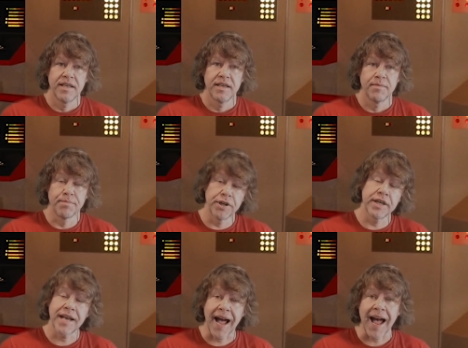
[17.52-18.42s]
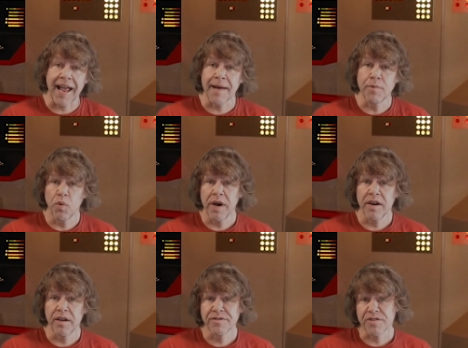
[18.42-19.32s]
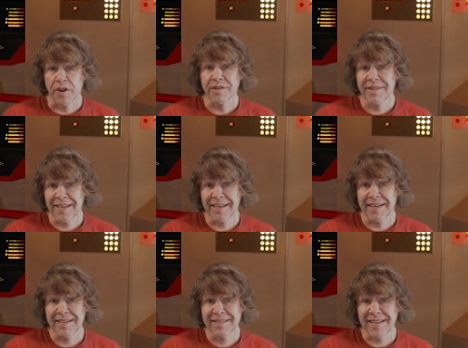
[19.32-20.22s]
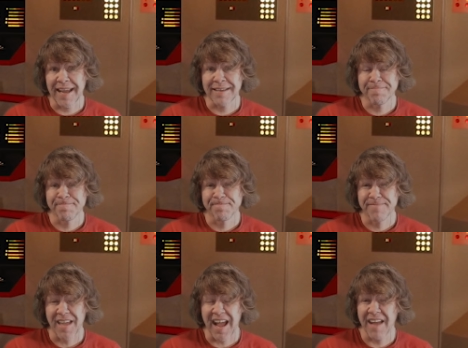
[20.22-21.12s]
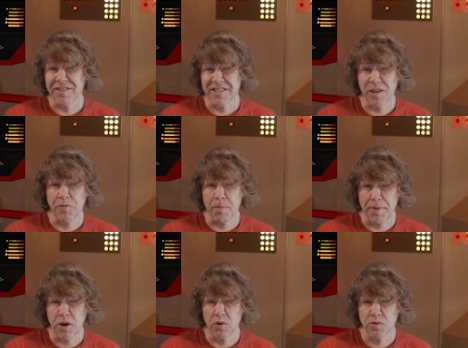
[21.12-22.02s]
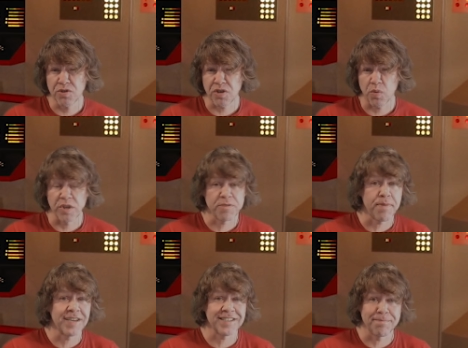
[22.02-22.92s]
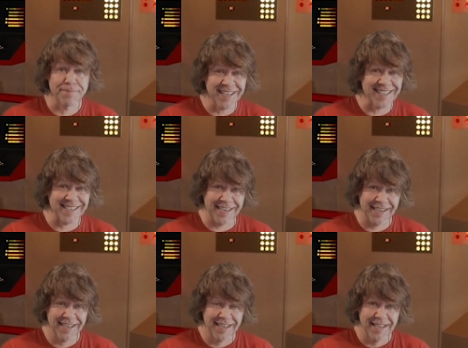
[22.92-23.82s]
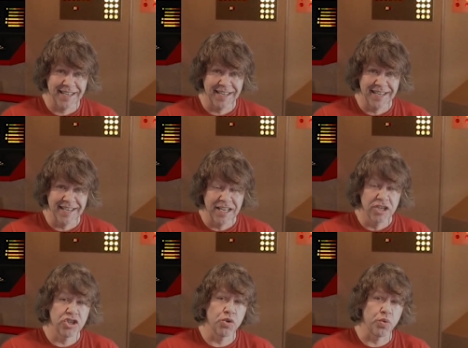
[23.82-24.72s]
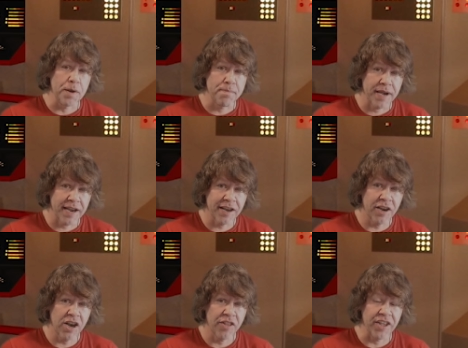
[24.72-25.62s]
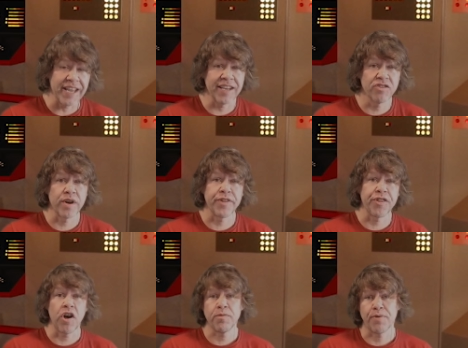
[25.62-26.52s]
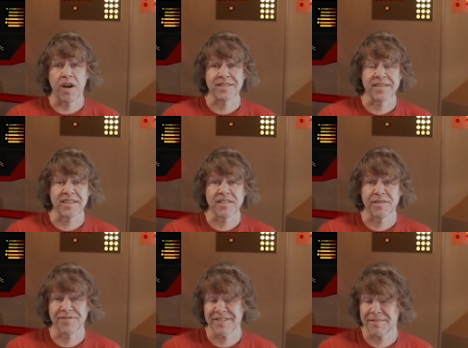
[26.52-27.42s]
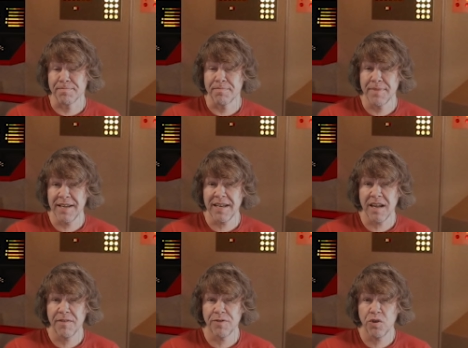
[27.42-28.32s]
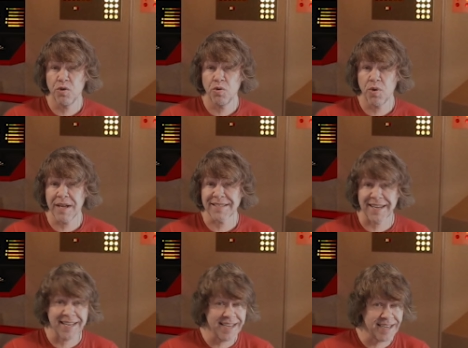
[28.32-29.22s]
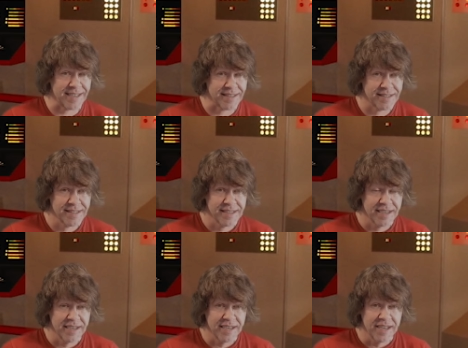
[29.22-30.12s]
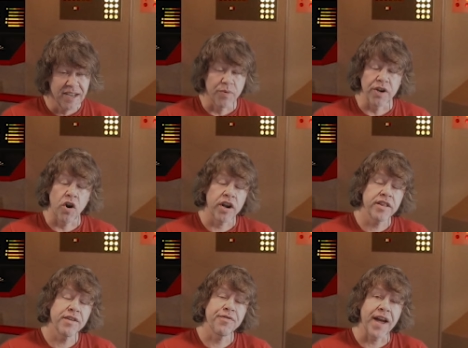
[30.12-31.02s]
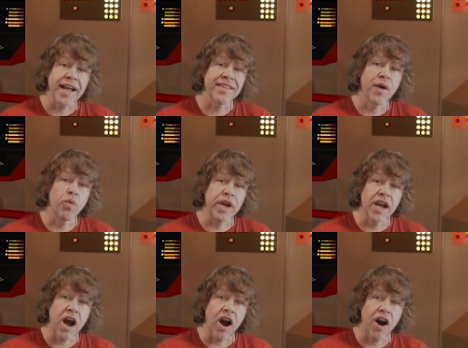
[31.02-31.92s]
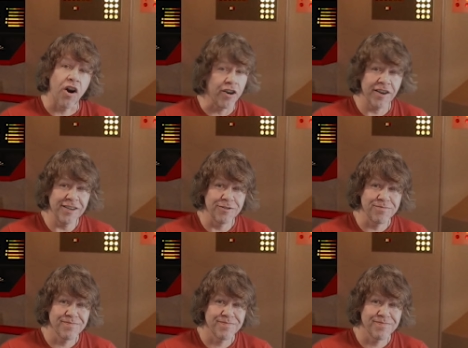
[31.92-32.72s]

But I am aware of certain things and I have a self imposed responsibility to repair the ill driven thought process of as many of you as I can regarding the fact that we aren't alone